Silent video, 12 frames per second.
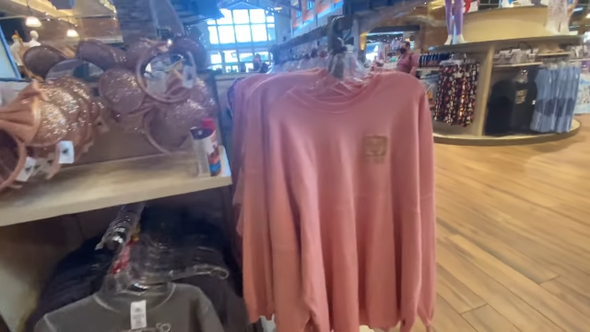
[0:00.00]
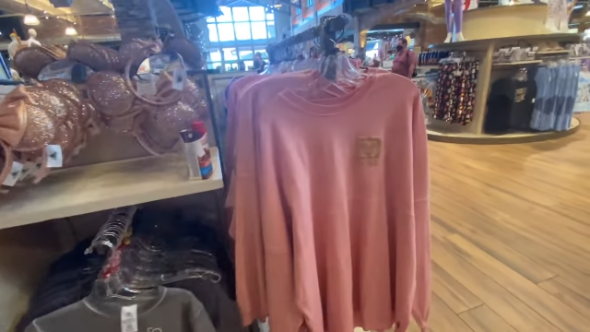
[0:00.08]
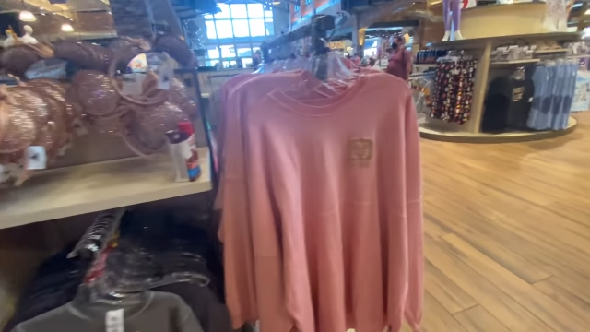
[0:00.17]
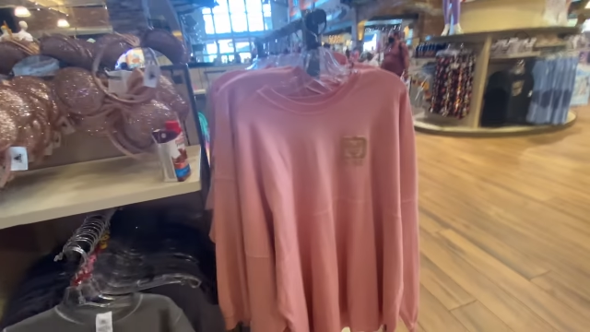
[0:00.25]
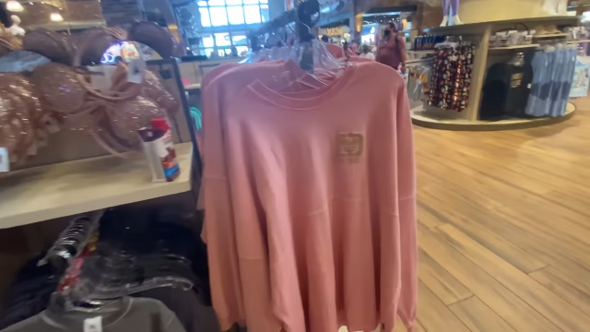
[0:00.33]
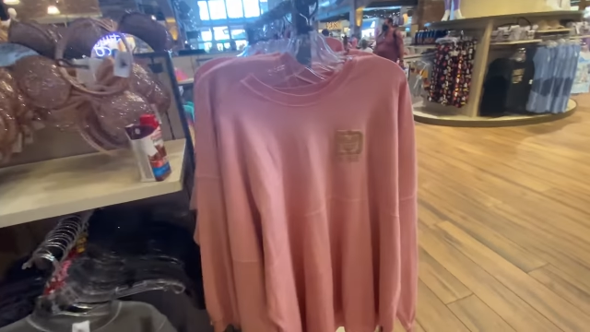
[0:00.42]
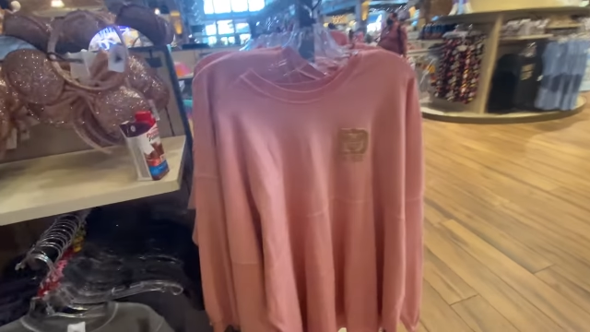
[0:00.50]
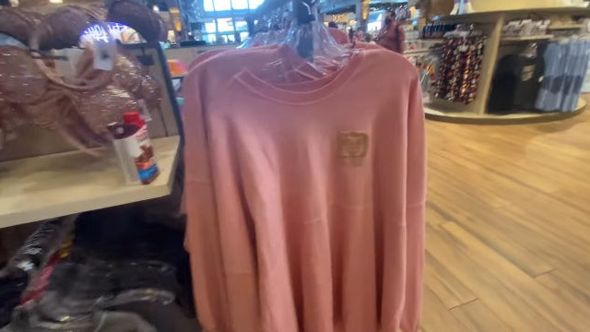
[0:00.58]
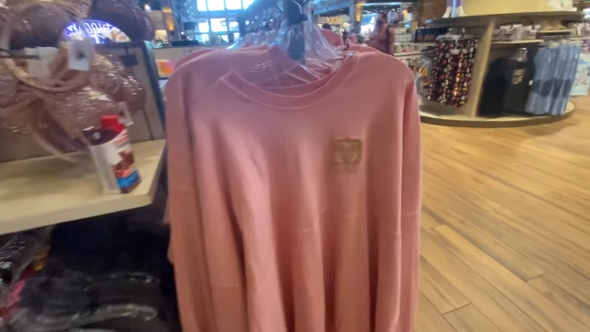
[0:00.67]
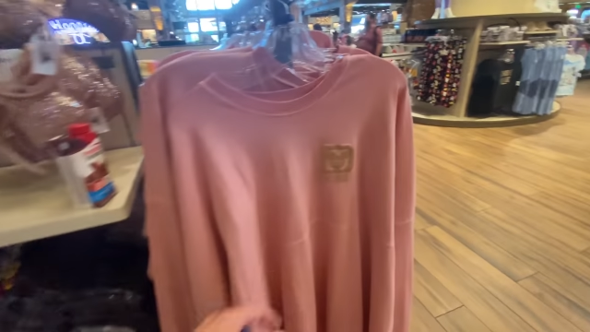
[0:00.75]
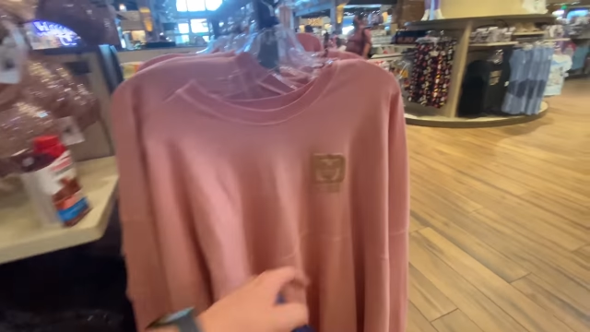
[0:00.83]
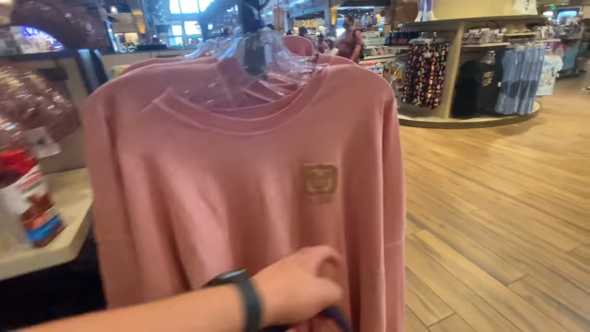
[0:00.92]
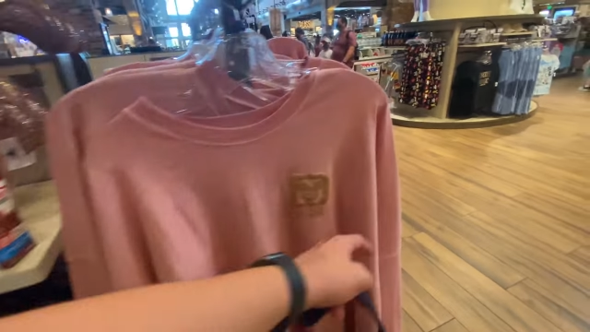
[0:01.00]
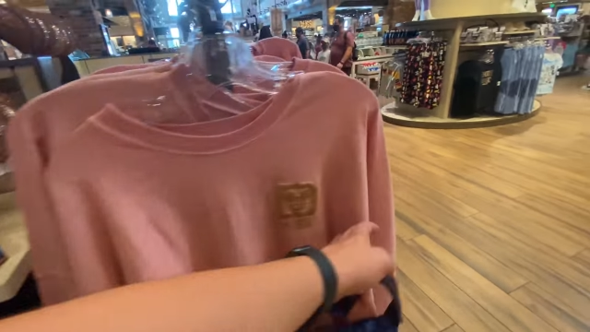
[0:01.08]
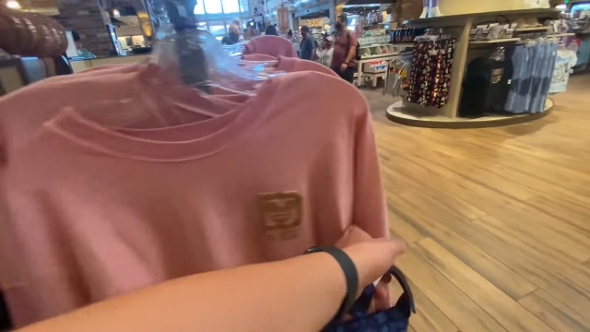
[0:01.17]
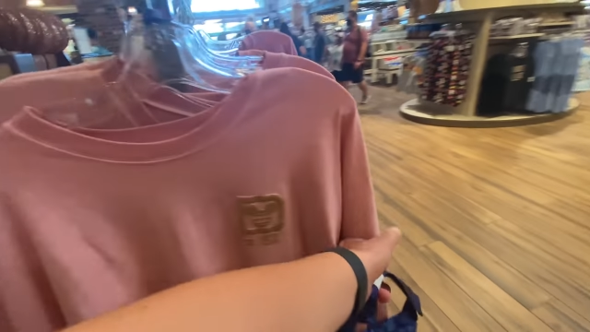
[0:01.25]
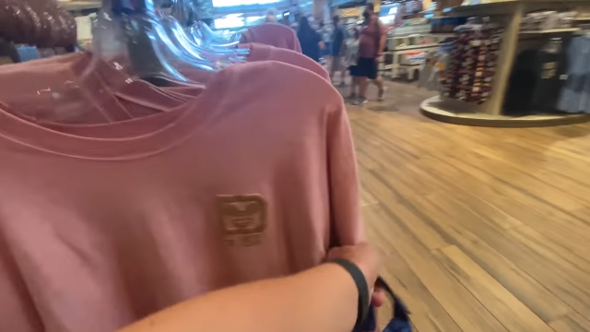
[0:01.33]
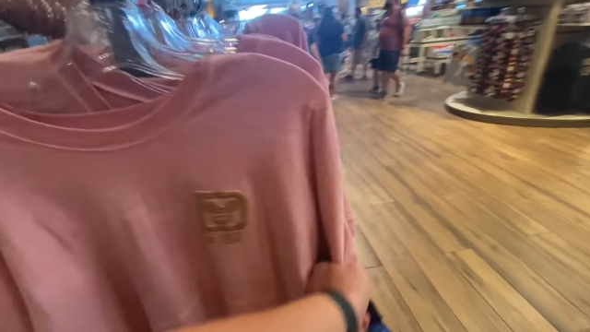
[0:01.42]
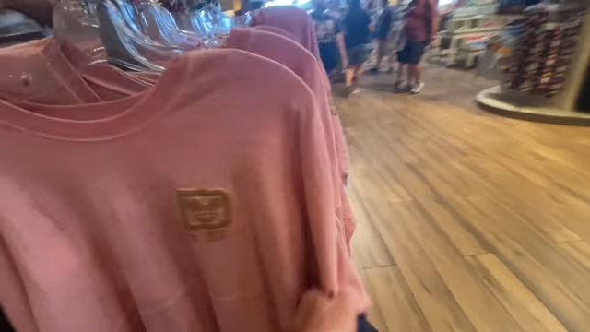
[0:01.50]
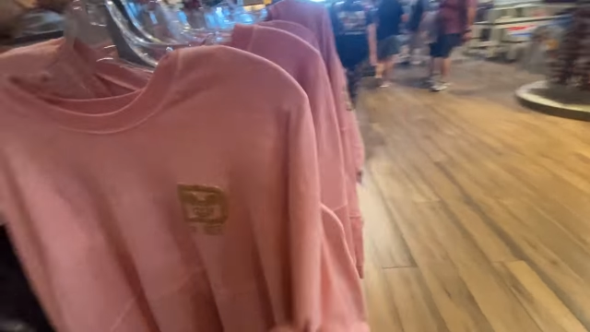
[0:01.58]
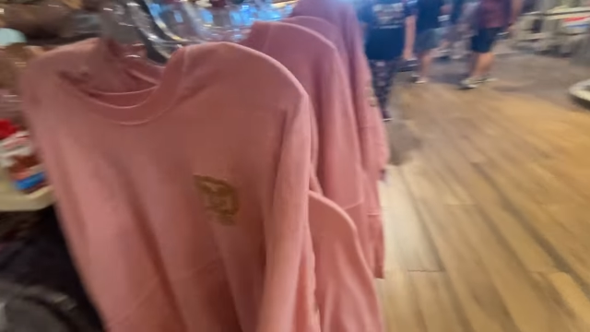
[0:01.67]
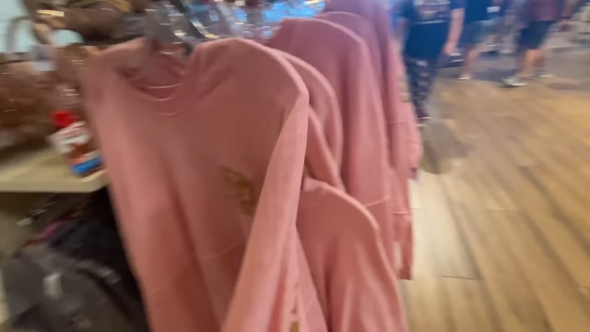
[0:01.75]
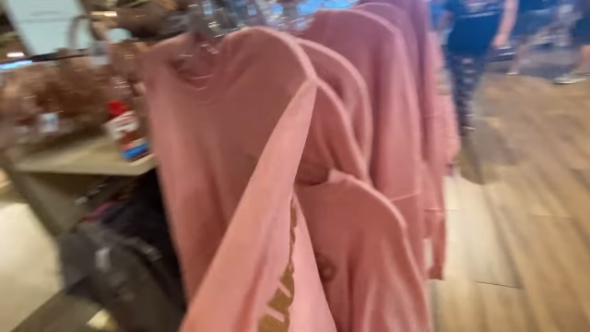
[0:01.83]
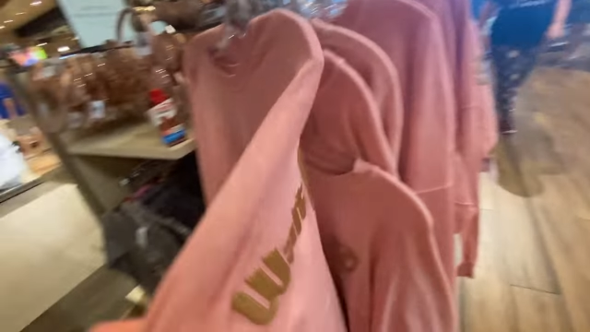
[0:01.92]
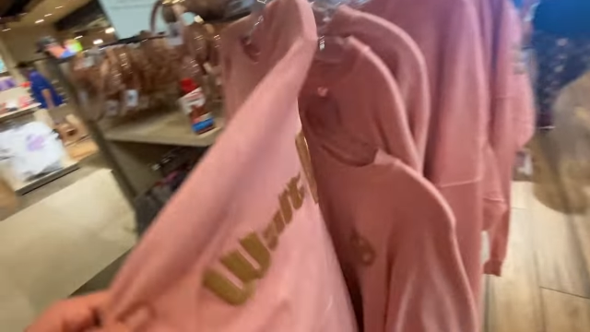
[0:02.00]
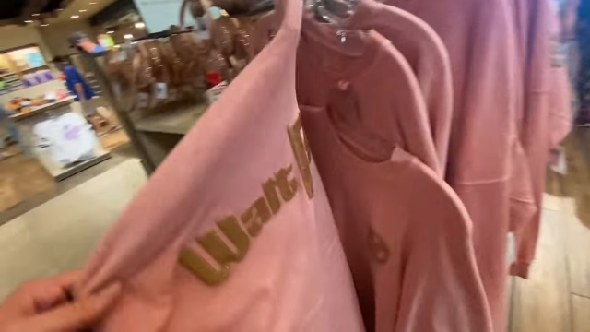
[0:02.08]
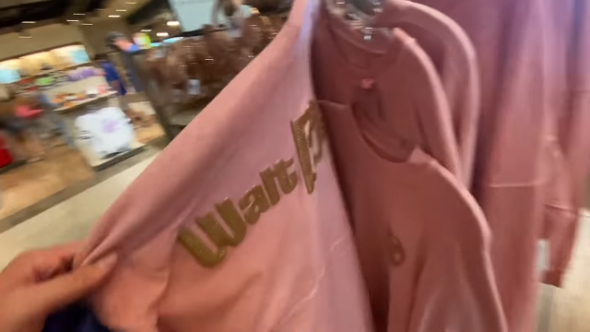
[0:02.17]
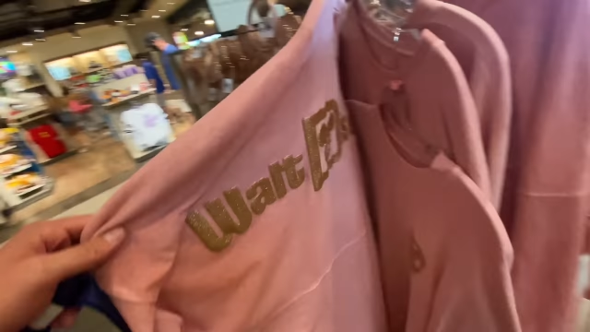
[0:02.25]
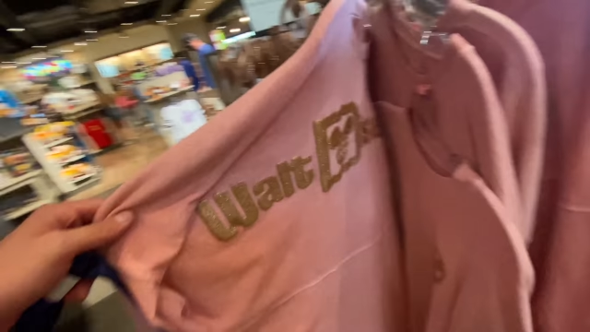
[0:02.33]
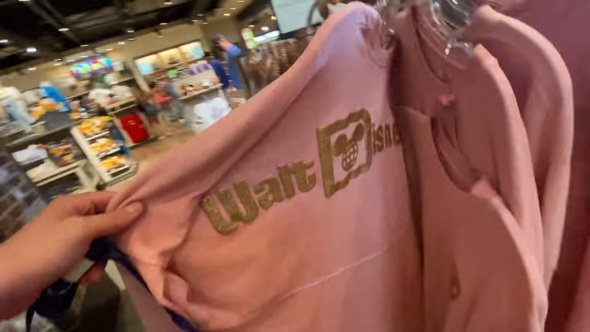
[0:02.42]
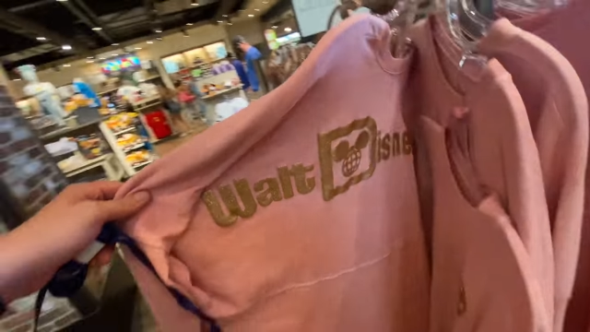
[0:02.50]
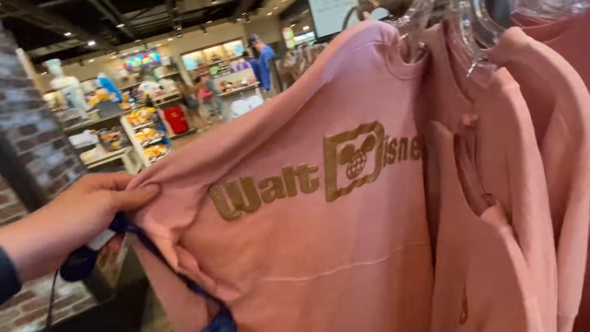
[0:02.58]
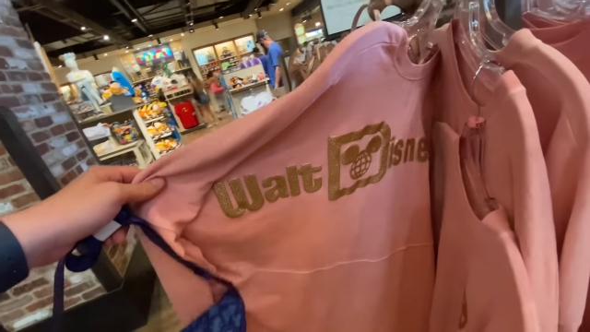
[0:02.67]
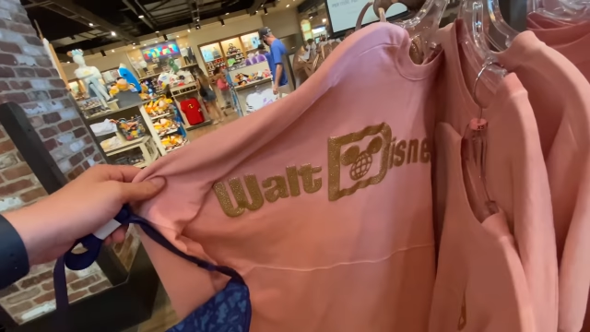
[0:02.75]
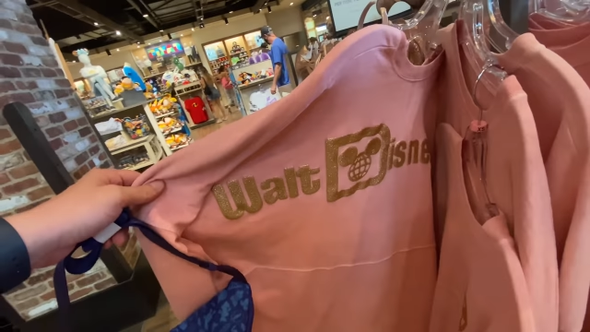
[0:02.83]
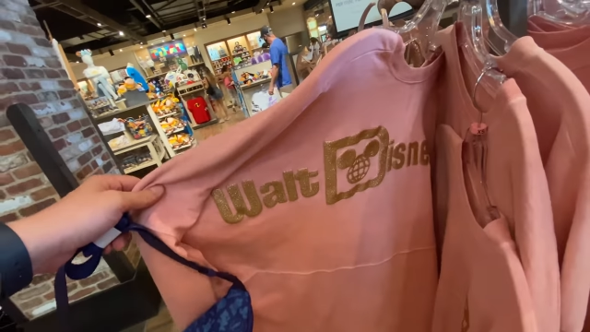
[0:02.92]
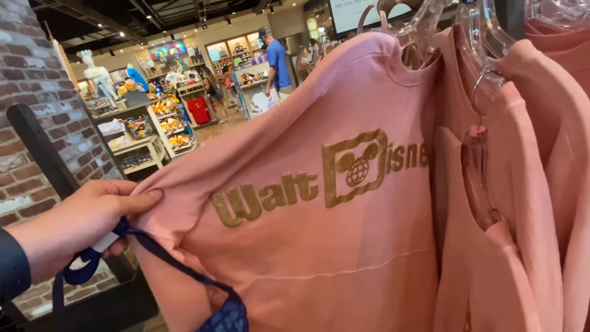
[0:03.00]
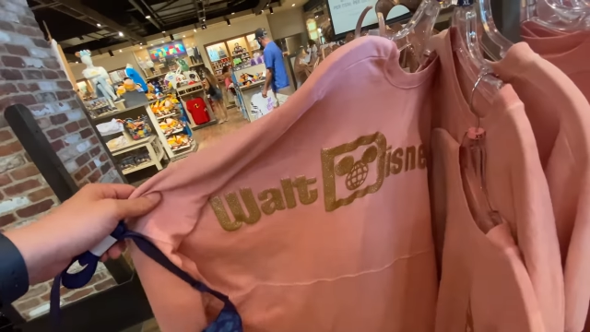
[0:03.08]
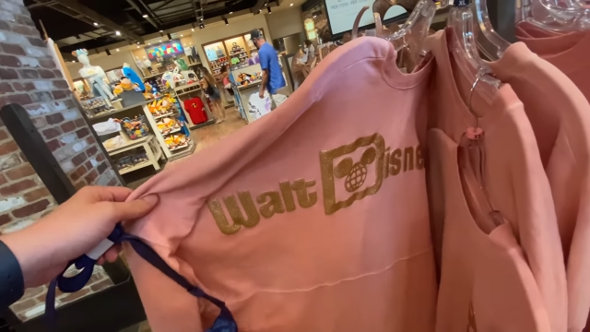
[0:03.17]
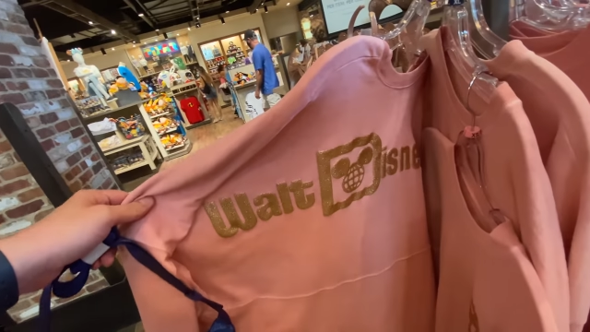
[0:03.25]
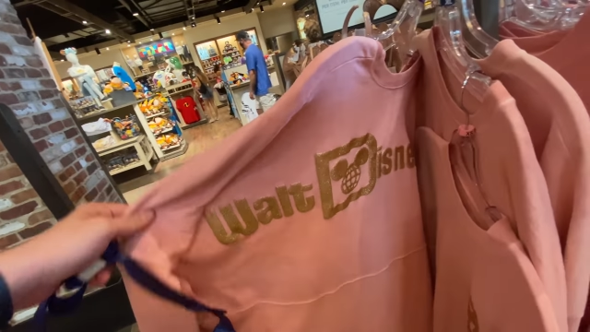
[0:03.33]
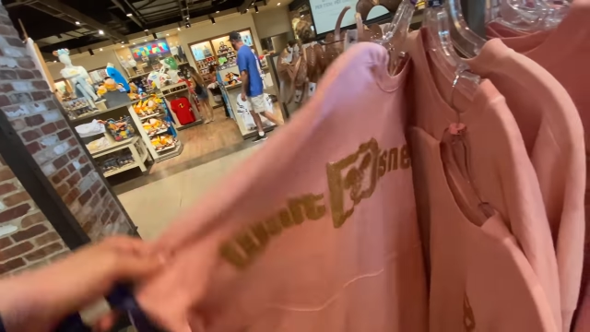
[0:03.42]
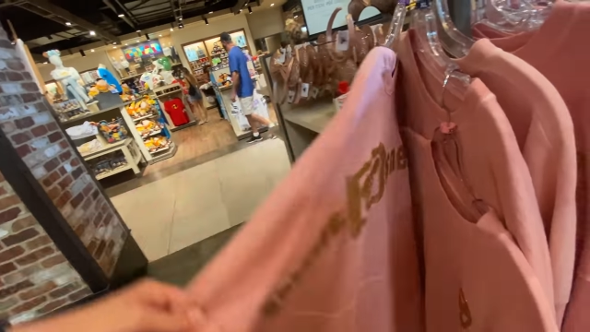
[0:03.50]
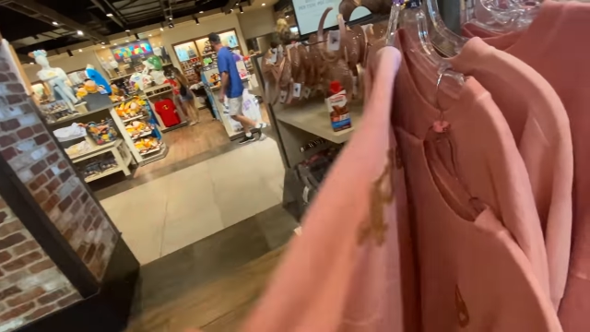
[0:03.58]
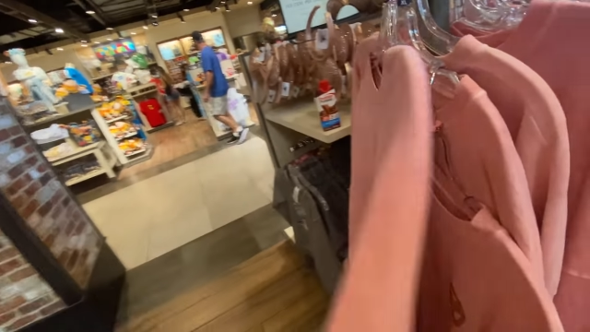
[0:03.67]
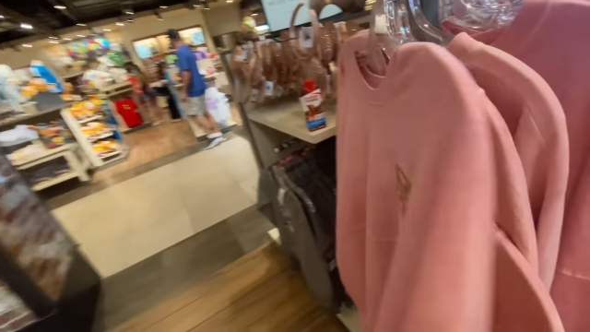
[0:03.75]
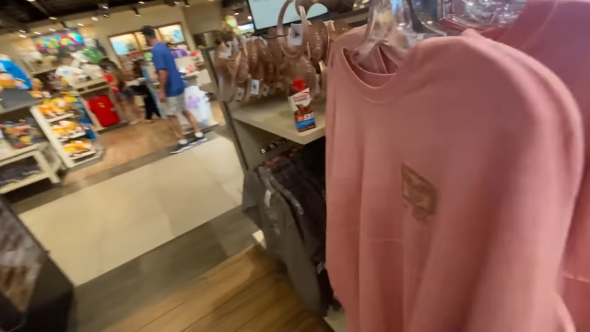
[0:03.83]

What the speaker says: No face is visible, so there are no lips to read.